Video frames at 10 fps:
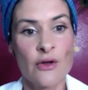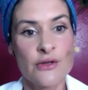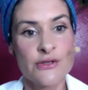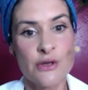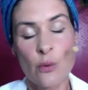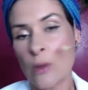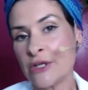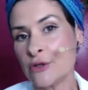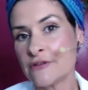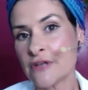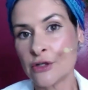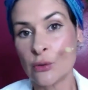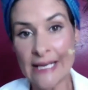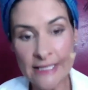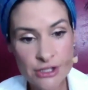So when you've done your
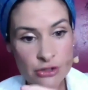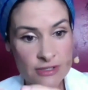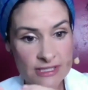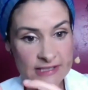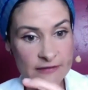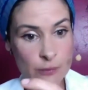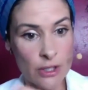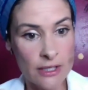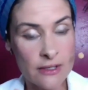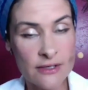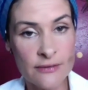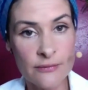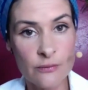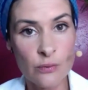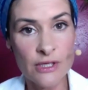integrative work,
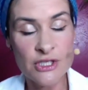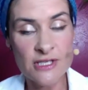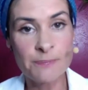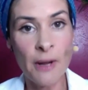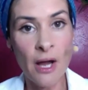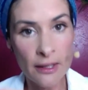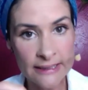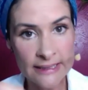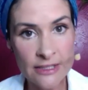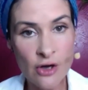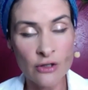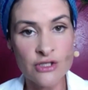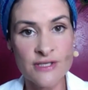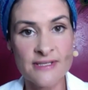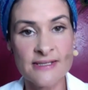which is partly
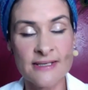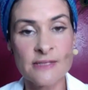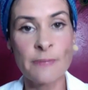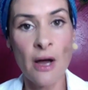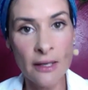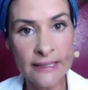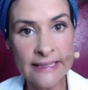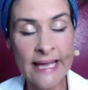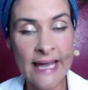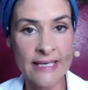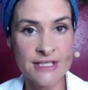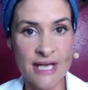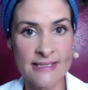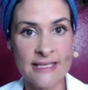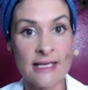consciousness, partly
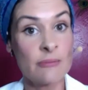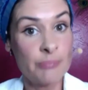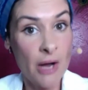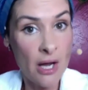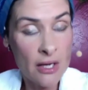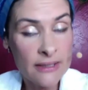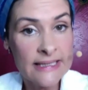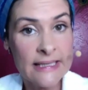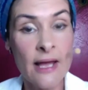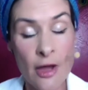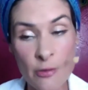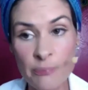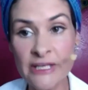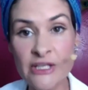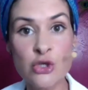energetic, and partly
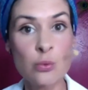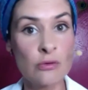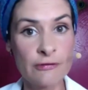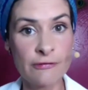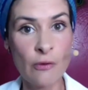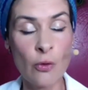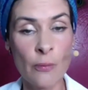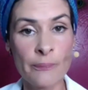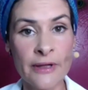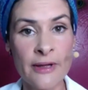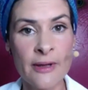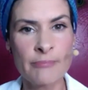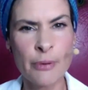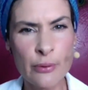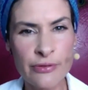habitual form,
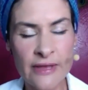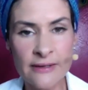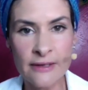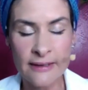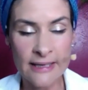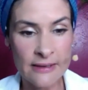both in